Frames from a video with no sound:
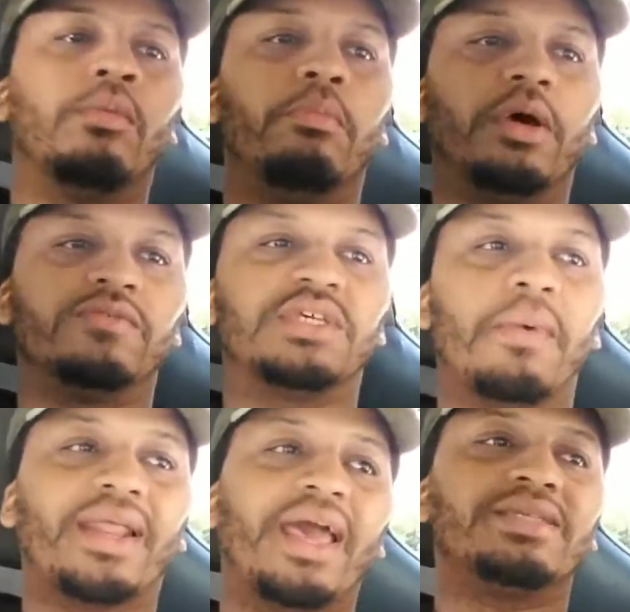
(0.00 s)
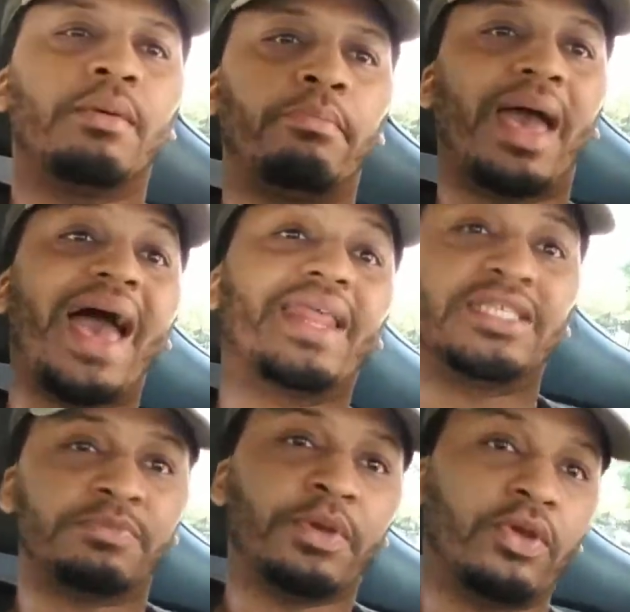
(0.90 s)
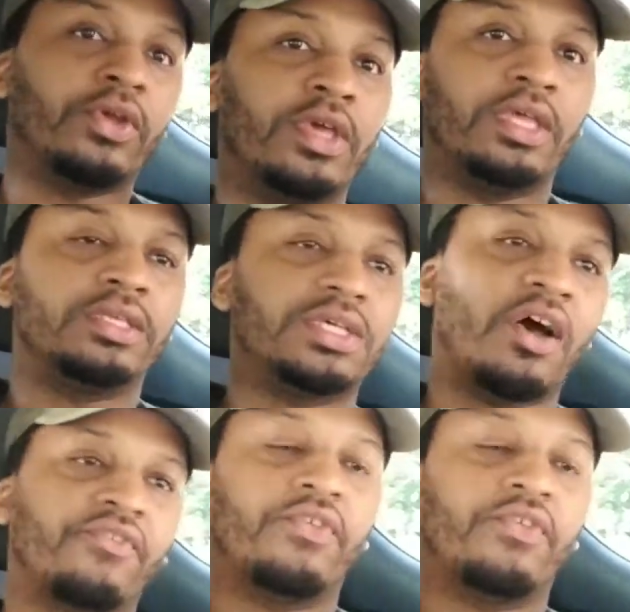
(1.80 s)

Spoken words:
But if somebody has a bad experience, I